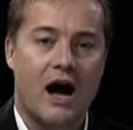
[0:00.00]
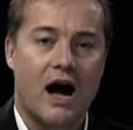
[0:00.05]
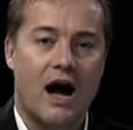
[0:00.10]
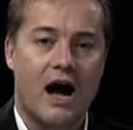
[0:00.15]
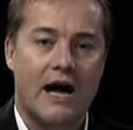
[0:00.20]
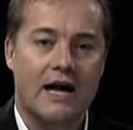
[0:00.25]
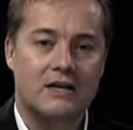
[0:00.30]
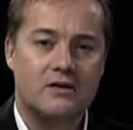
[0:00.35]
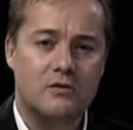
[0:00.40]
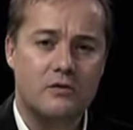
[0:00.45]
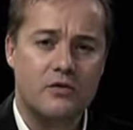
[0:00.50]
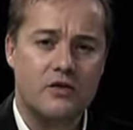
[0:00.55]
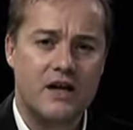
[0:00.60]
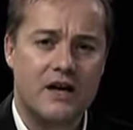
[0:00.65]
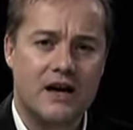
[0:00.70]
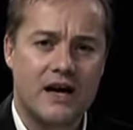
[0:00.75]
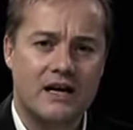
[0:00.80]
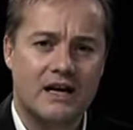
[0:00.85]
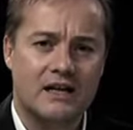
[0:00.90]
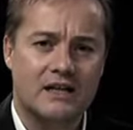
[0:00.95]
I don't
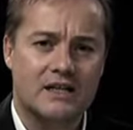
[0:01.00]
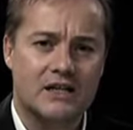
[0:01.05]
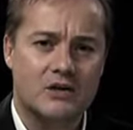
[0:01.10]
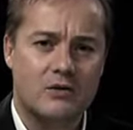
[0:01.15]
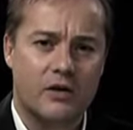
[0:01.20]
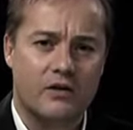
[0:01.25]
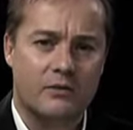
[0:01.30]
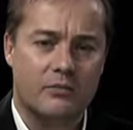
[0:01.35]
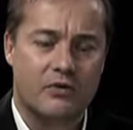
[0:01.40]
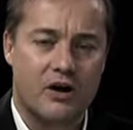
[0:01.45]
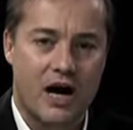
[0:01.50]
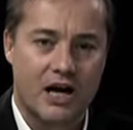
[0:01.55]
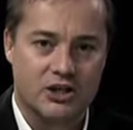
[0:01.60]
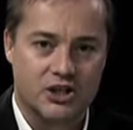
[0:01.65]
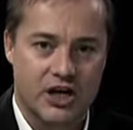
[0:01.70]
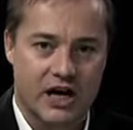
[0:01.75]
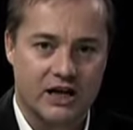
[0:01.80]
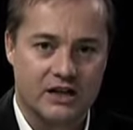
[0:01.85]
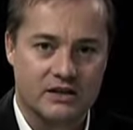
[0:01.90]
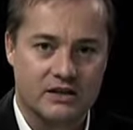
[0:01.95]
think I can continue on the
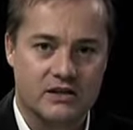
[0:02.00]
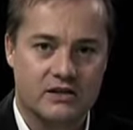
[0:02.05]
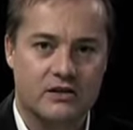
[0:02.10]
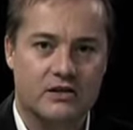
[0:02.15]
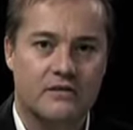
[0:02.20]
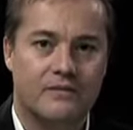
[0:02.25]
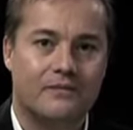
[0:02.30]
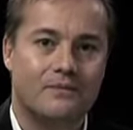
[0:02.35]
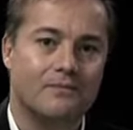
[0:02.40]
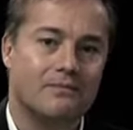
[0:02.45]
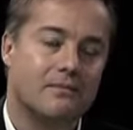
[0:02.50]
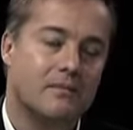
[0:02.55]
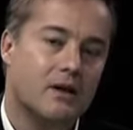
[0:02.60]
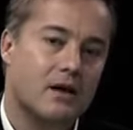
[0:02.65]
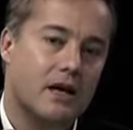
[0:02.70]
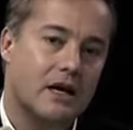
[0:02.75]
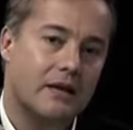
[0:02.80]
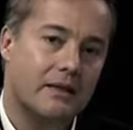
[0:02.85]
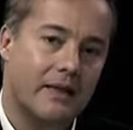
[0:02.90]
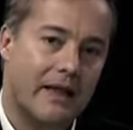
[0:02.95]
project
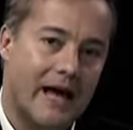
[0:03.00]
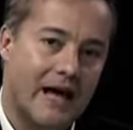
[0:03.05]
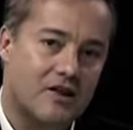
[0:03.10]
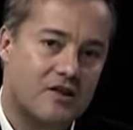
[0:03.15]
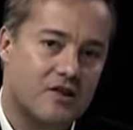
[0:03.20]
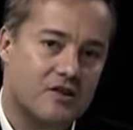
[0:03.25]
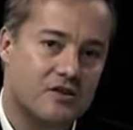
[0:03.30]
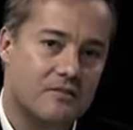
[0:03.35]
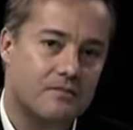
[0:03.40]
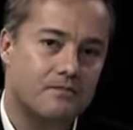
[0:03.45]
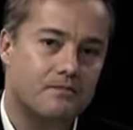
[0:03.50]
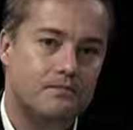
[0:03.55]
unless